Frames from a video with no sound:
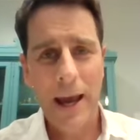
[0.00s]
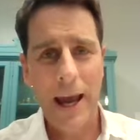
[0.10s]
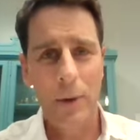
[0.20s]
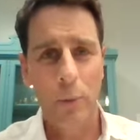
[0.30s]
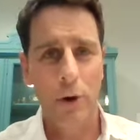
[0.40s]

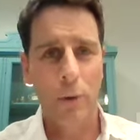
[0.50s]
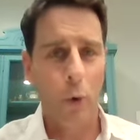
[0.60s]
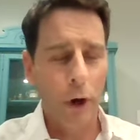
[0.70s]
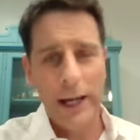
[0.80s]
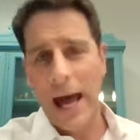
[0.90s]
And we were
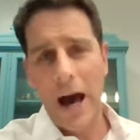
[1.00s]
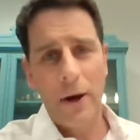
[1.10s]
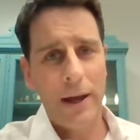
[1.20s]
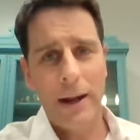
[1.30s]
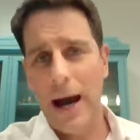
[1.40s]
working
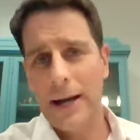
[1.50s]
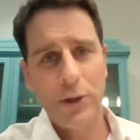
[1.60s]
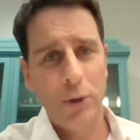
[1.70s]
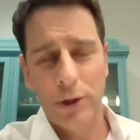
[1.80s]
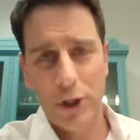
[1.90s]
out at a high
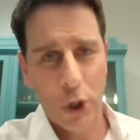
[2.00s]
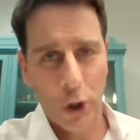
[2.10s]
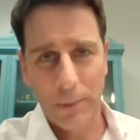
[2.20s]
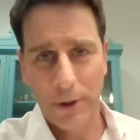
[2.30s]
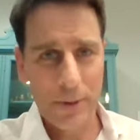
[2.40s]
school in
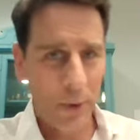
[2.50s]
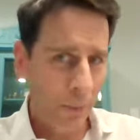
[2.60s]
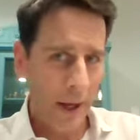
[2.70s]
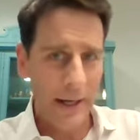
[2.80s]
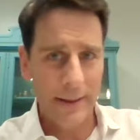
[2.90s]
Durham because we
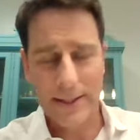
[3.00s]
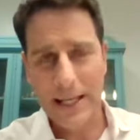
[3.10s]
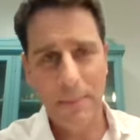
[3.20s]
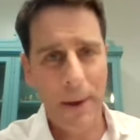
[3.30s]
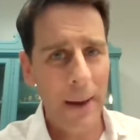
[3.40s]
played at the
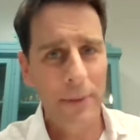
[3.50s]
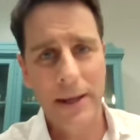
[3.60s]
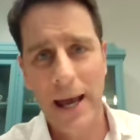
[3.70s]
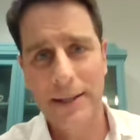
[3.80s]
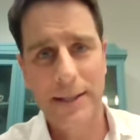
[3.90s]
DBAP the
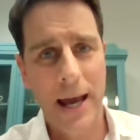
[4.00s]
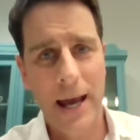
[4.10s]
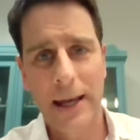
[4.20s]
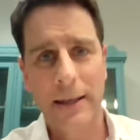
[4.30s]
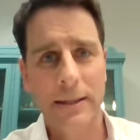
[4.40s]
next
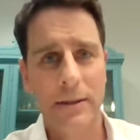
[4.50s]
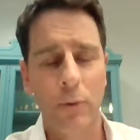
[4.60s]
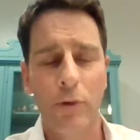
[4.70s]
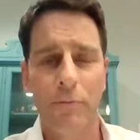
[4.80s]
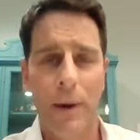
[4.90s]
day against the
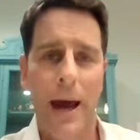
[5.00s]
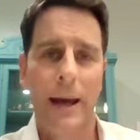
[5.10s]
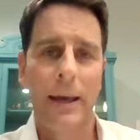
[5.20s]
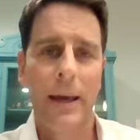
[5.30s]
Wolfpack.